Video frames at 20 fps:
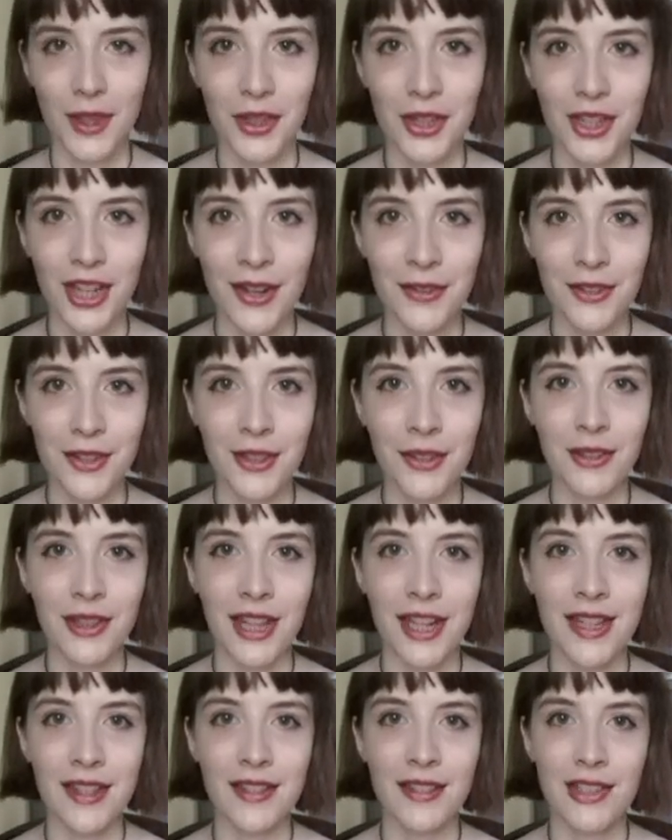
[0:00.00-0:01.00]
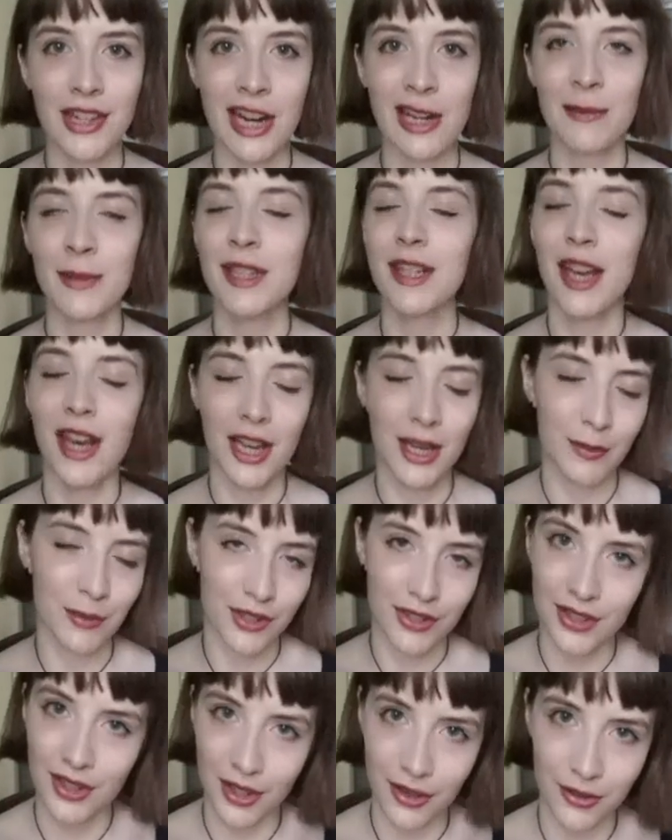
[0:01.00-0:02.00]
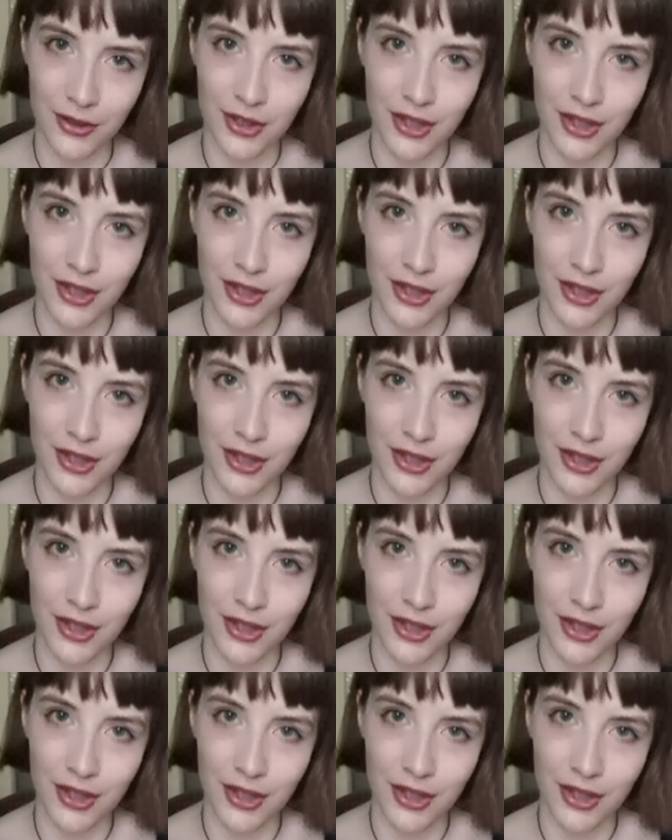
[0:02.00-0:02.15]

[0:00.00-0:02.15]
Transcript: Good afternoon, ladies and gentlemen. I am just another